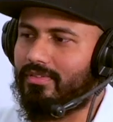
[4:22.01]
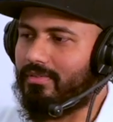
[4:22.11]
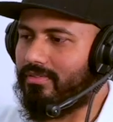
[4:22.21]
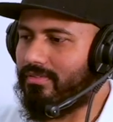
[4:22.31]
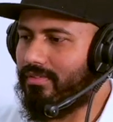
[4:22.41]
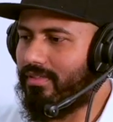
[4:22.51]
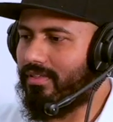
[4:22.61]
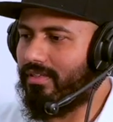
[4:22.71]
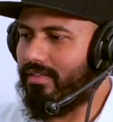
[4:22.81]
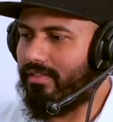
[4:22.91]
you know
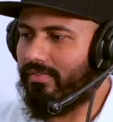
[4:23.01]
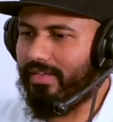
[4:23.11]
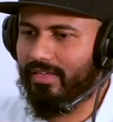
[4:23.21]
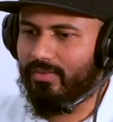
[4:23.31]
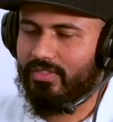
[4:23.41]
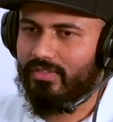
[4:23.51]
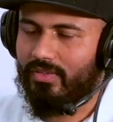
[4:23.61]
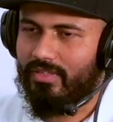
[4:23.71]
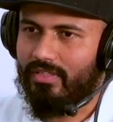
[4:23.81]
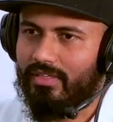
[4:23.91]
a thing
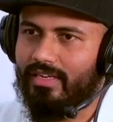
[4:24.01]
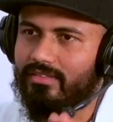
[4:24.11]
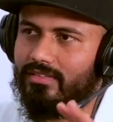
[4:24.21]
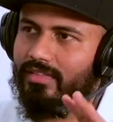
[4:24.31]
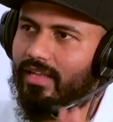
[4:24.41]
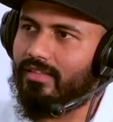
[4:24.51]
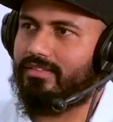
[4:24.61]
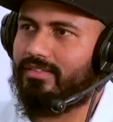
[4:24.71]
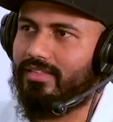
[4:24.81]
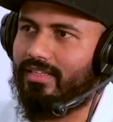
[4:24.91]
which uh, needs
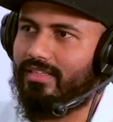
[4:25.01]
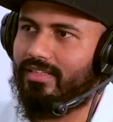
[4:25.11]
skills